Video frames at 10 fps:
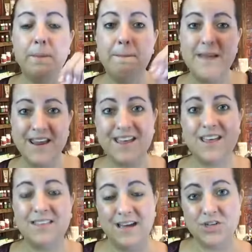make
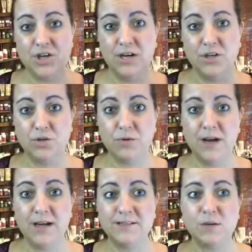that change?
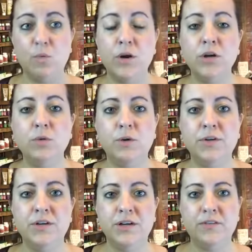Okay, so what are you
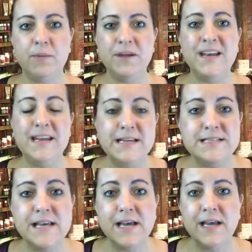willing to give up? And he
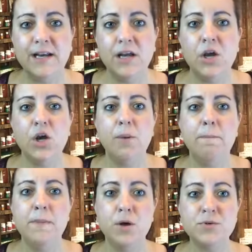said,
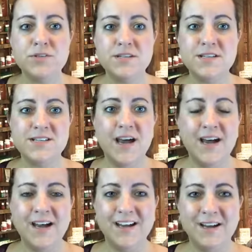most of the
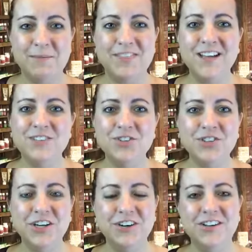time, thanks for
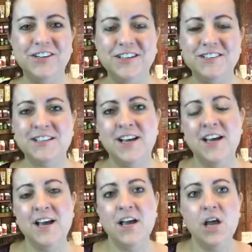sharing, Liz,
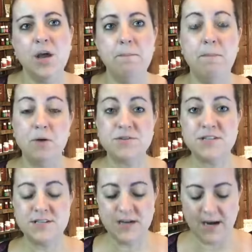most
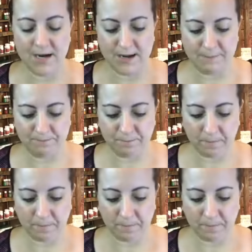of the time